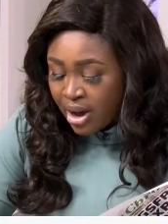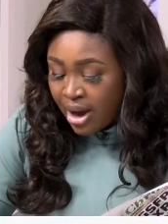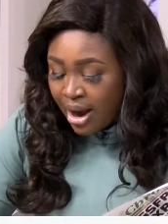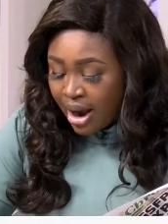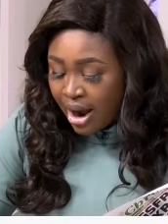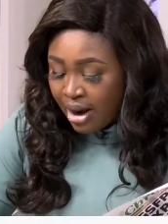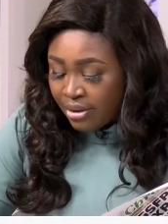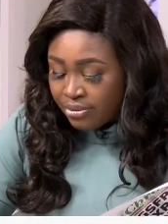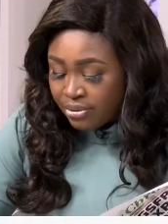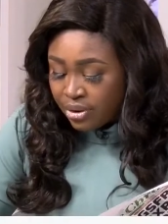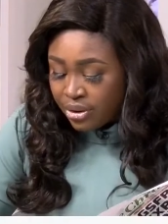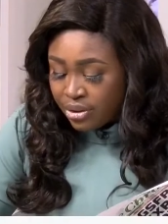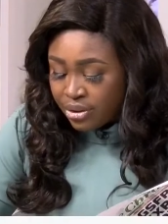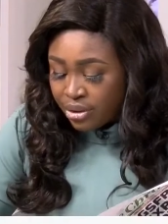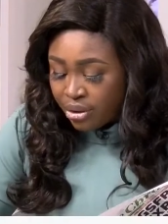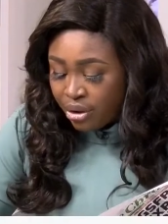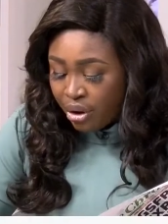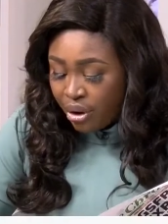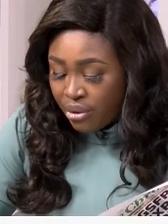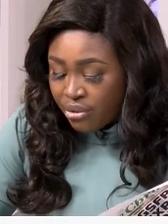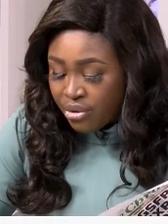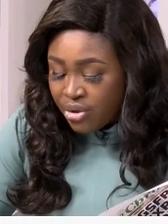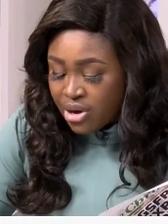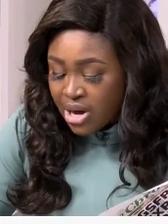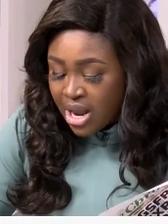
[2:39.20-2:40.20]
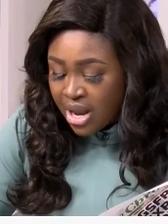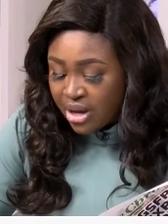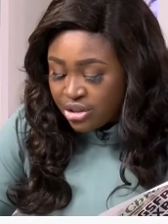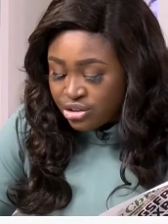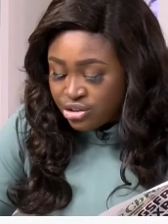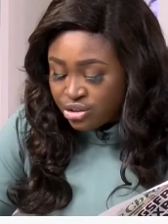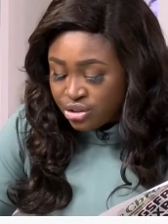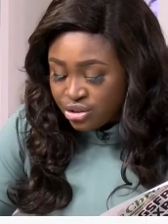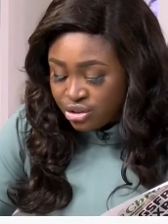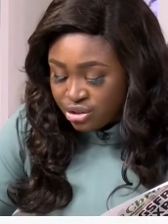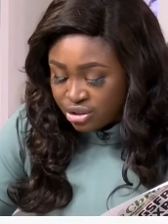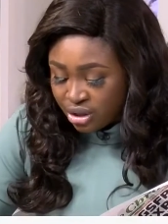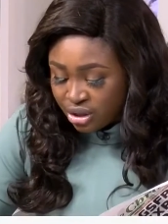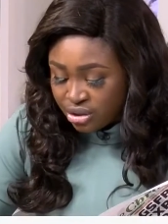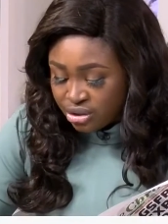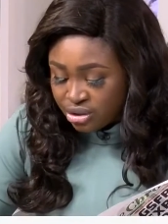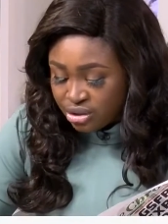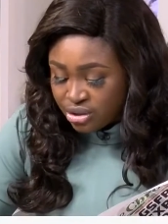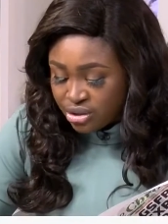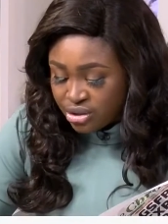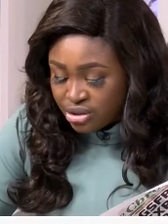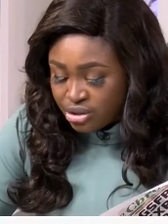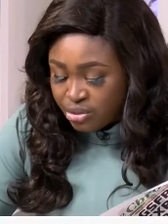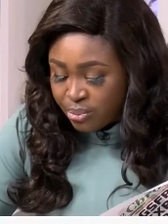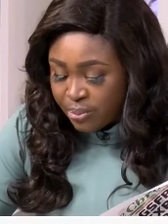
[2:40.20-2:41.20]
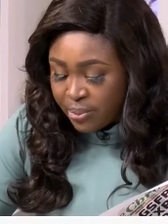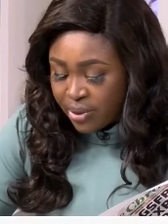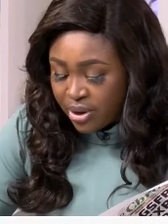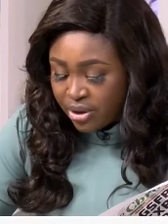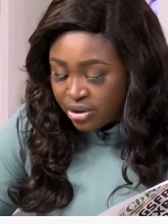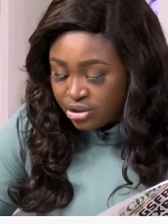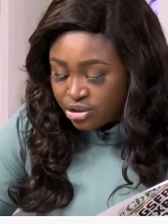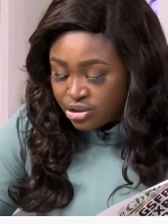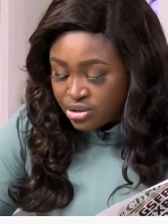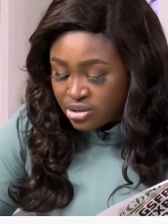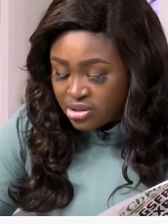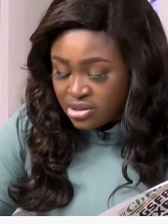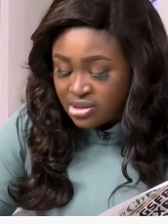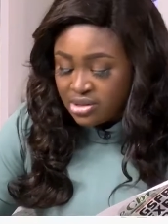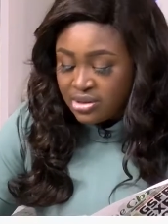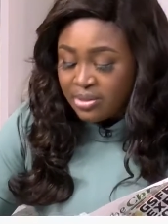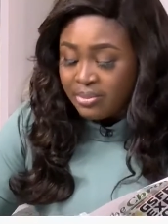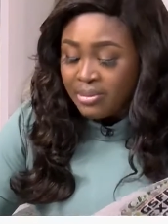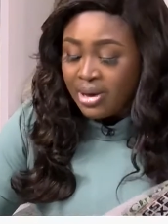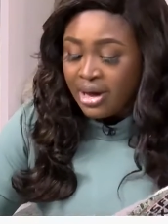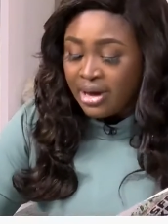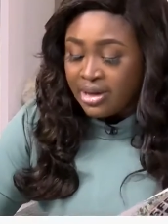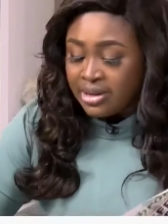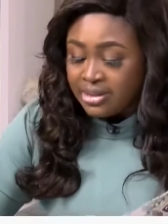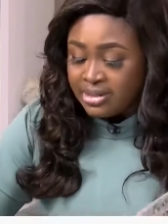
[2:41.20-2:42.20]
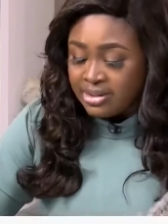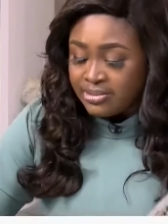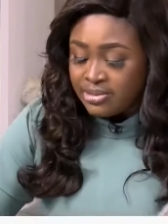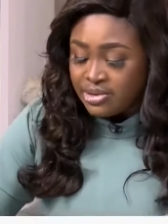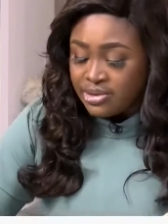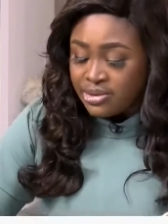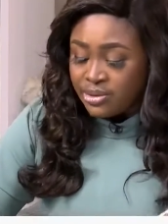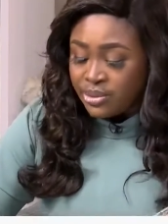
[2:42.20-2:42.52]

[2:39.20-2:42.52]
around the Coronation Junction to purchase some items.